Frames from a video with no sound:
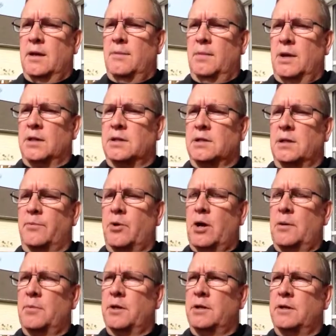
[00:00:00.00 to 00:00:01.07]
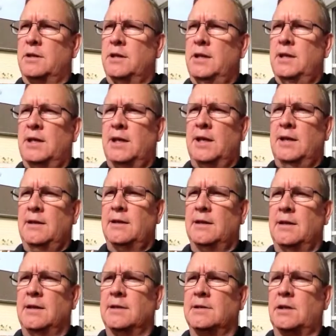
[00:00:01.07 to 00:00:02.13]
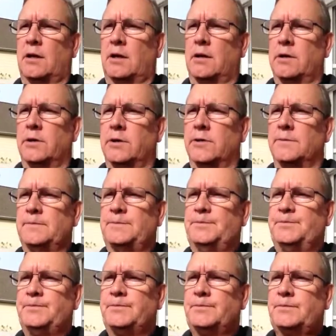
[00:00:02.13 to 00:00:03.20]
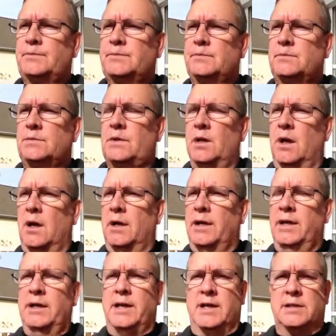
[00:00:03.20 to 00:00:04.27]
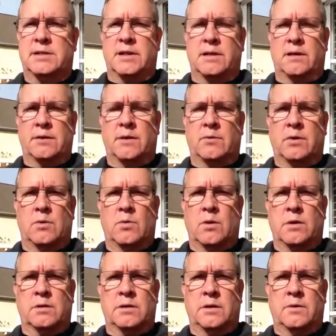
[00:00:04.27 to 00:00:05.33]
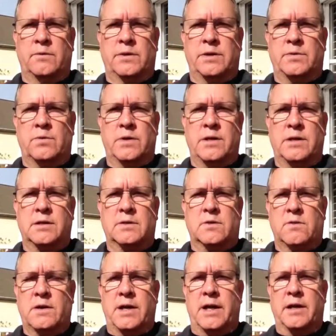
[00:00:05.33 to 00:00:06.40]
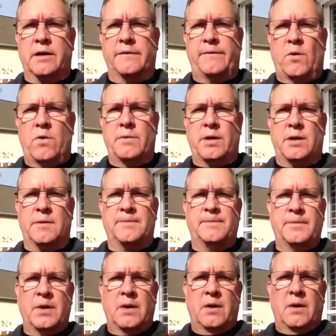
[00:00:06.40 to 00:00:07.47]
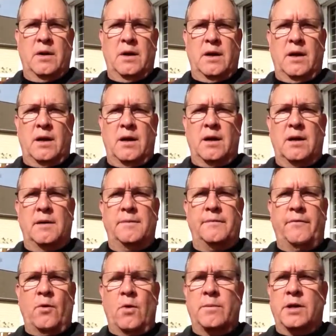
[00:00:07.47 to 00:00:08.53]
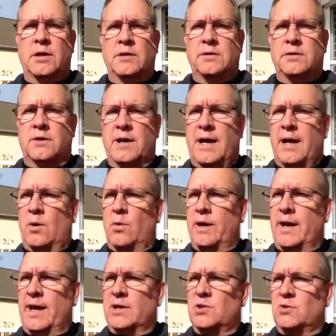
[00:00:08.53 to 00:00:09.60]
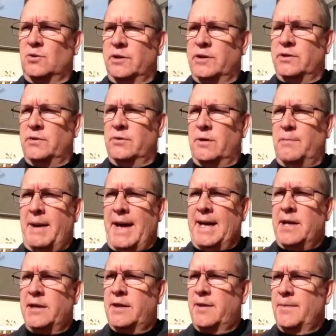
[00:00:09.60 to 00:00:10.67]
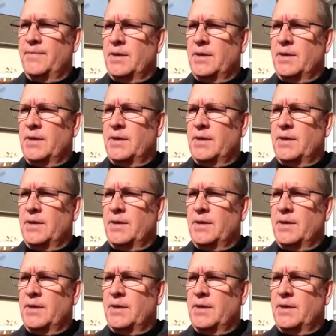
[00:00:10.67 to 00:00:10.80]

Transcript: But probably the key thing to learn in Excel that we'll work on this week is creating a formula. Formulas are how we actually do the math.